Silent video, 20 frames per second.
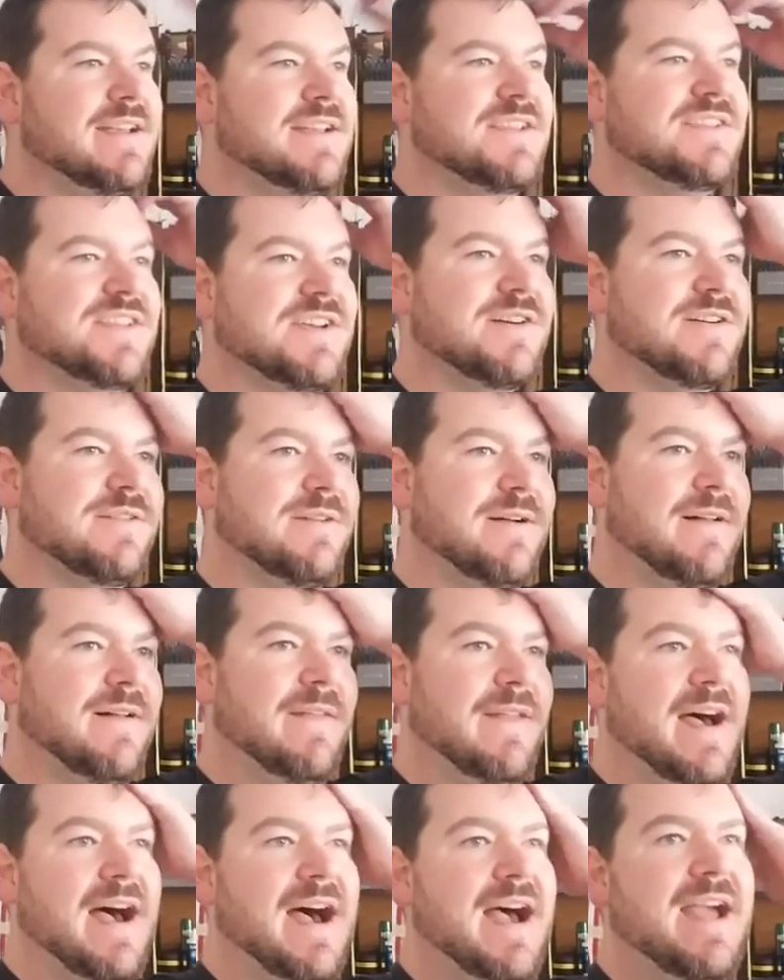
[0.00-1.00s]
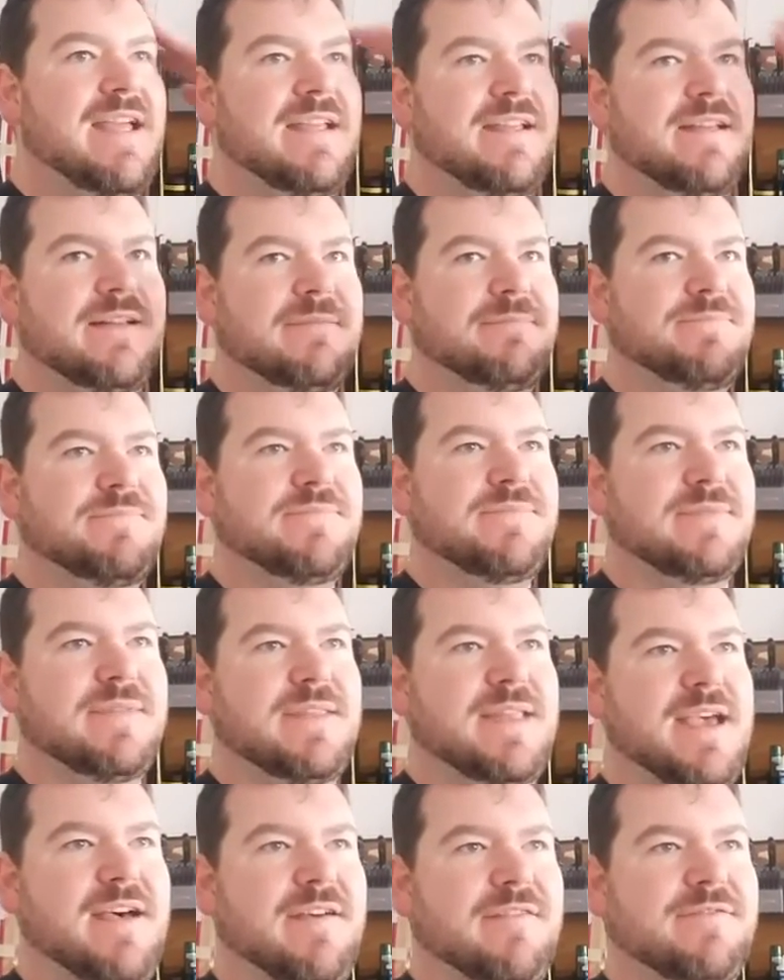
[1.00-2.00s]
So I
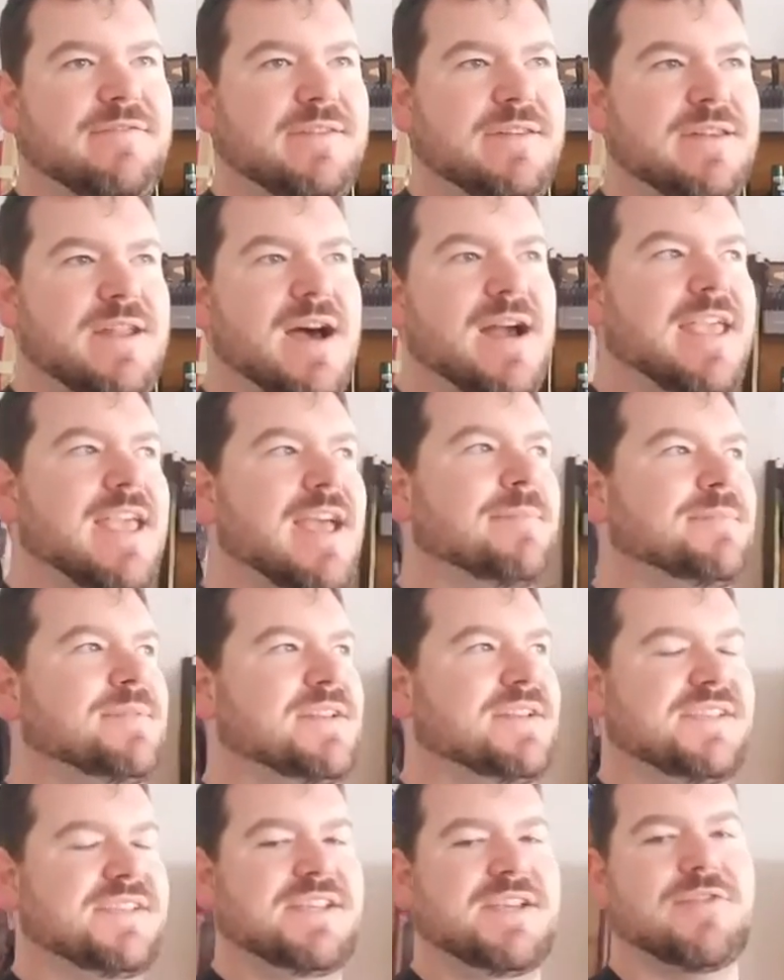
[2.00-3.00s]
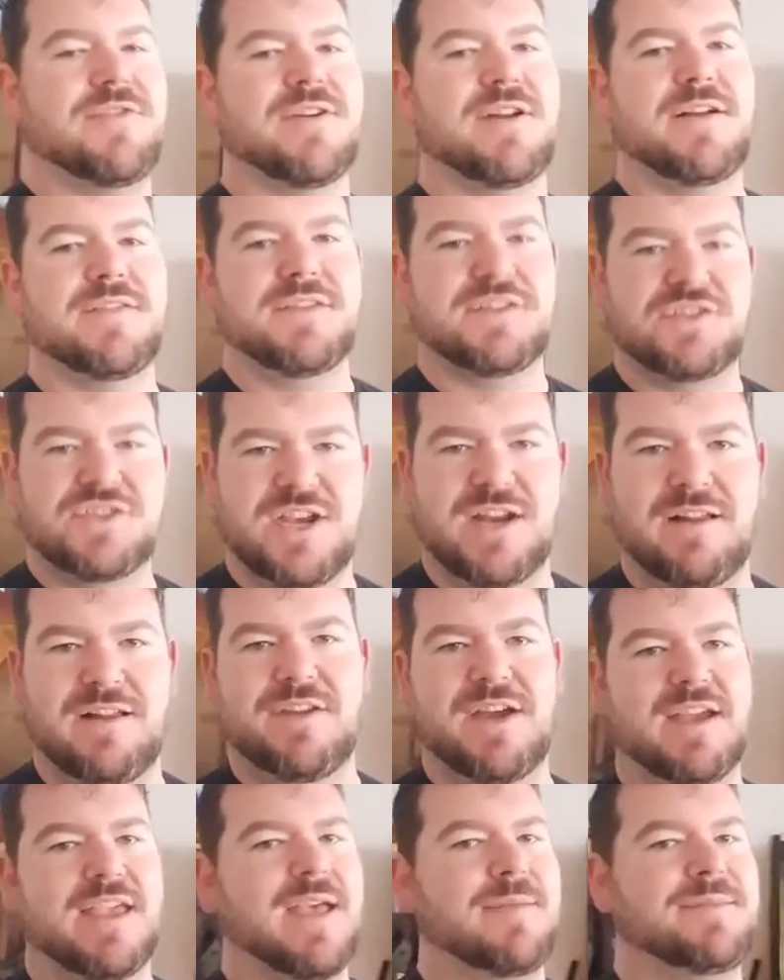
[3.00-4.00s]
have not kept it a secret on this channel,
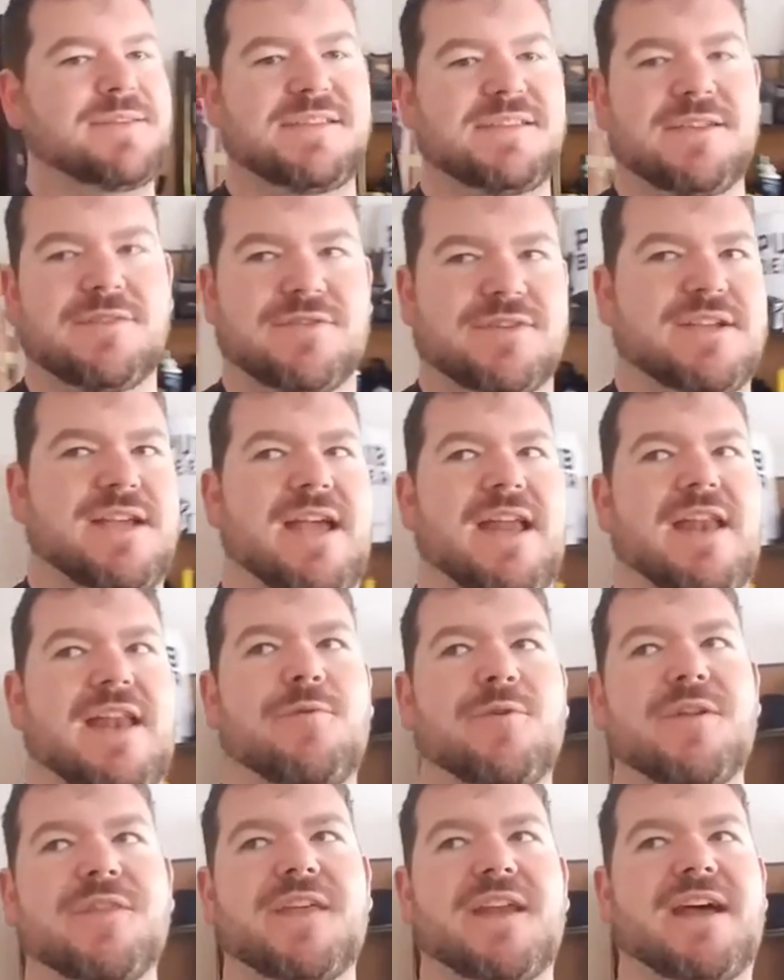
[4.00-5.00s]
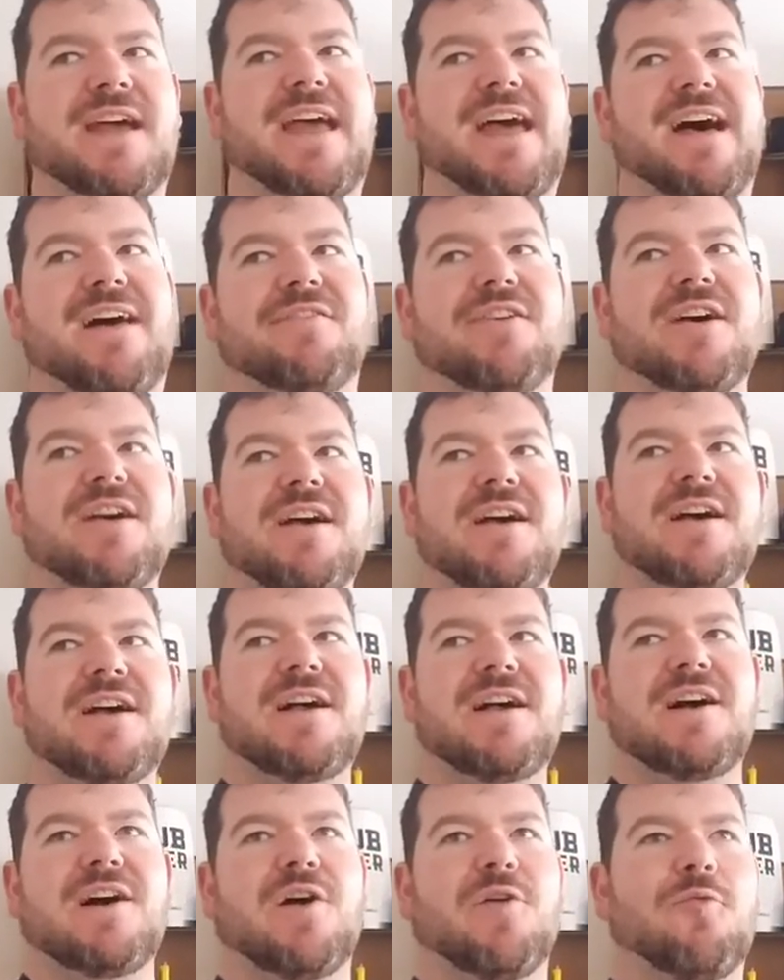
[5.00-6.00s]
not kept a secret to anyone that I have
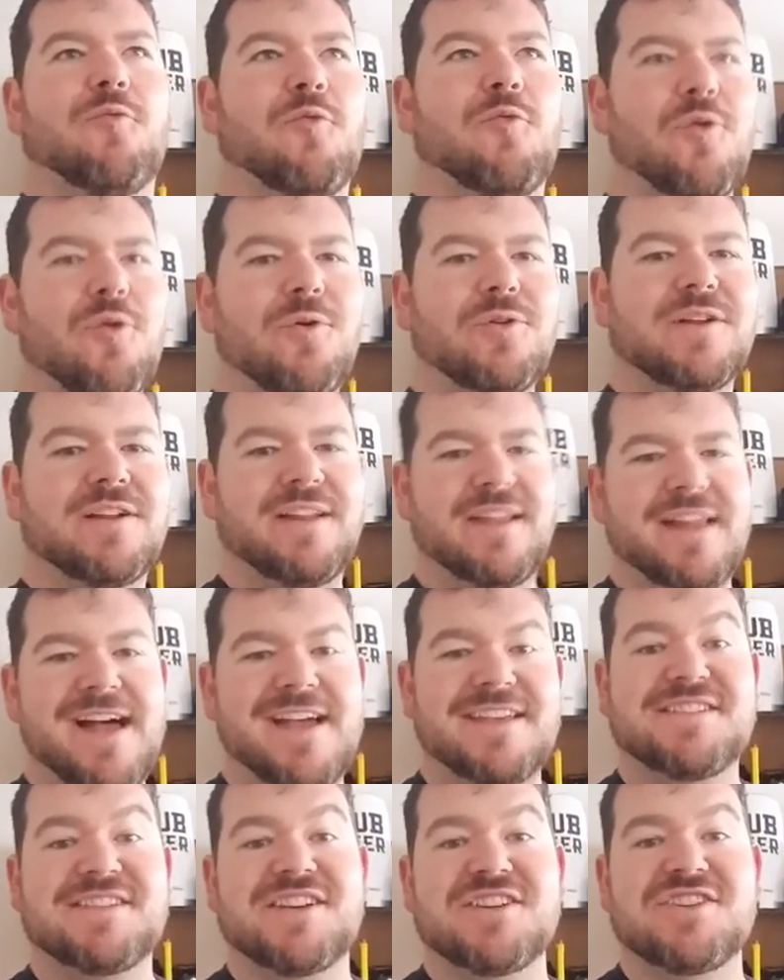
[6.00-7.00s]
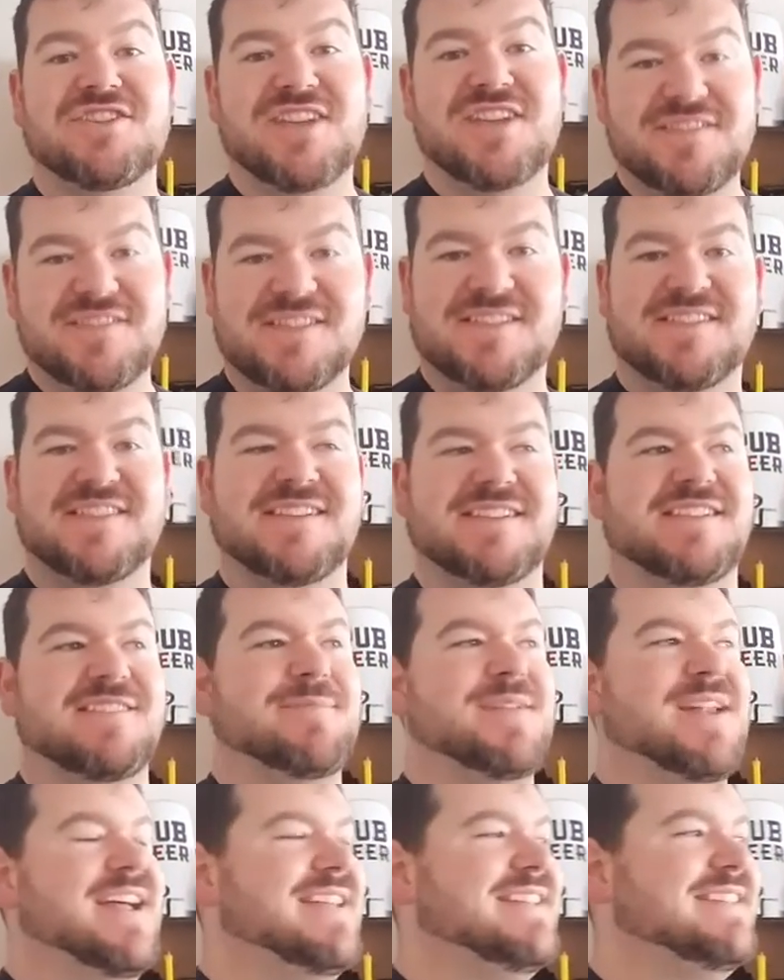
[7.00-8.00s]
a world class digestive
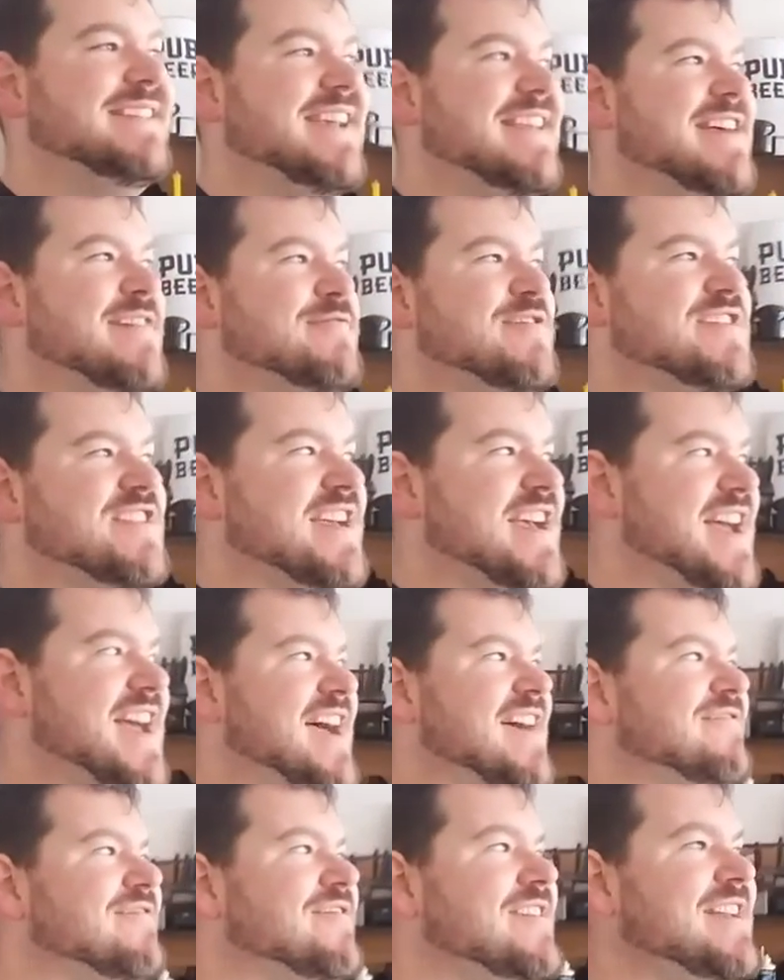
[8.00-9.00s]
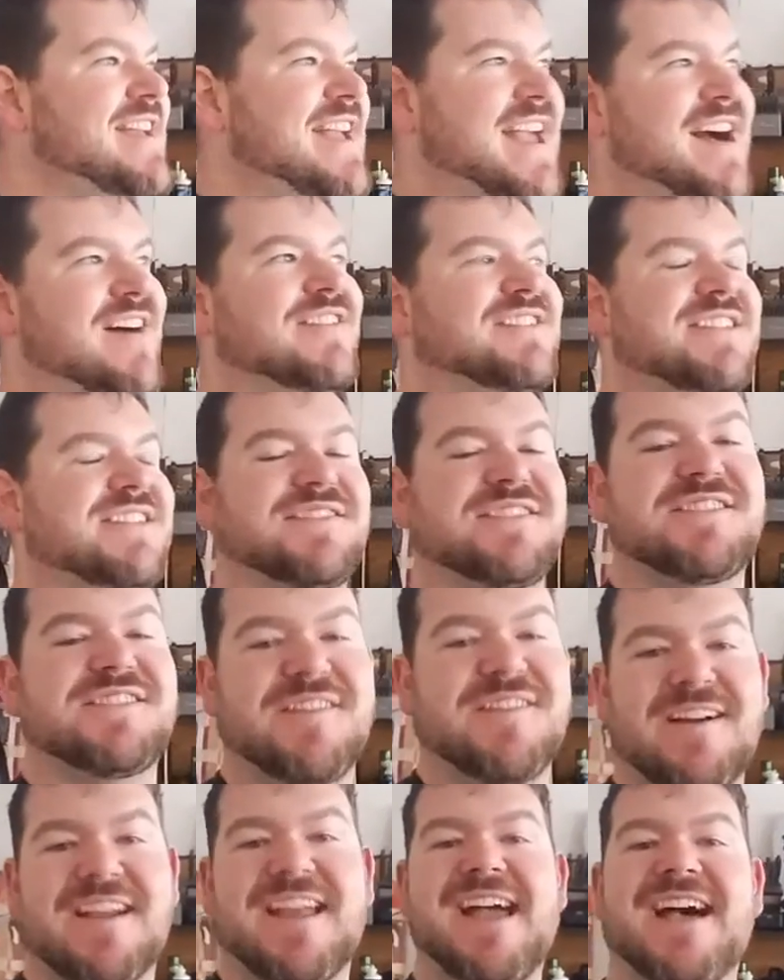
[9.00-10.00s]
system. And I say that with every ounce of
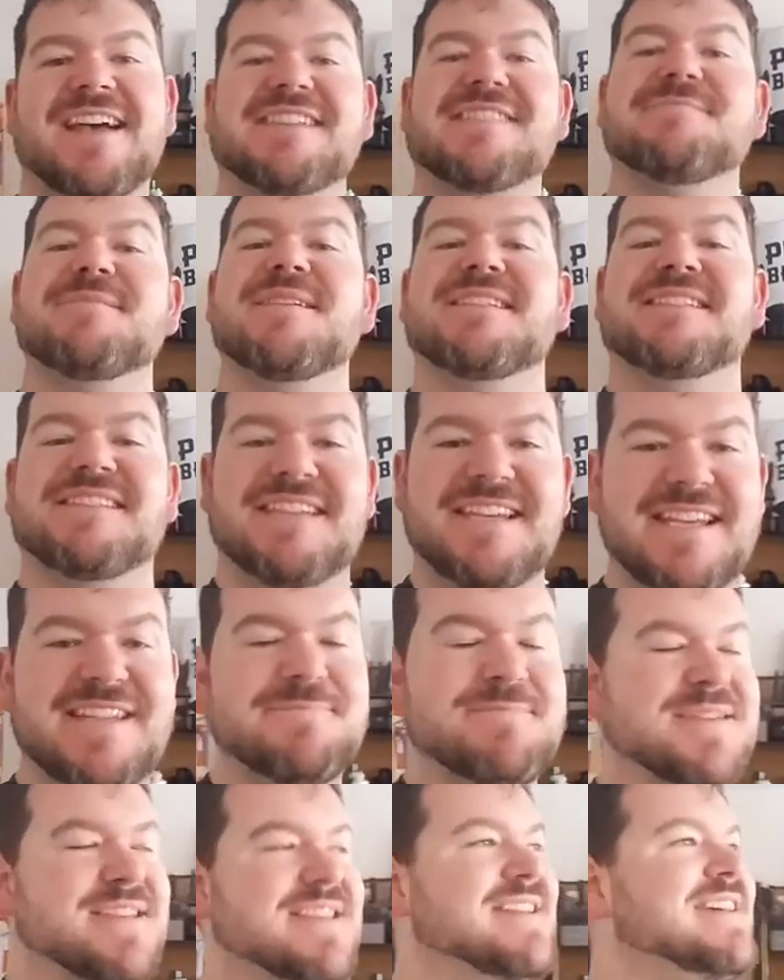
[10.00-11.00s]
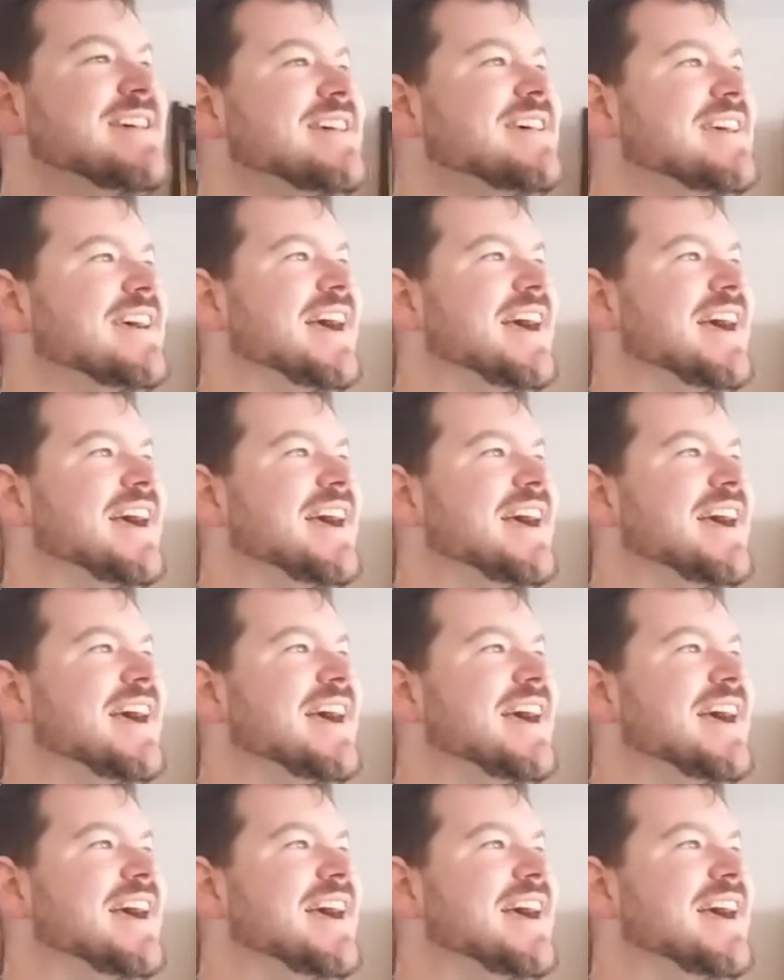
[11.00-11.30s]
sarcasm that's in me.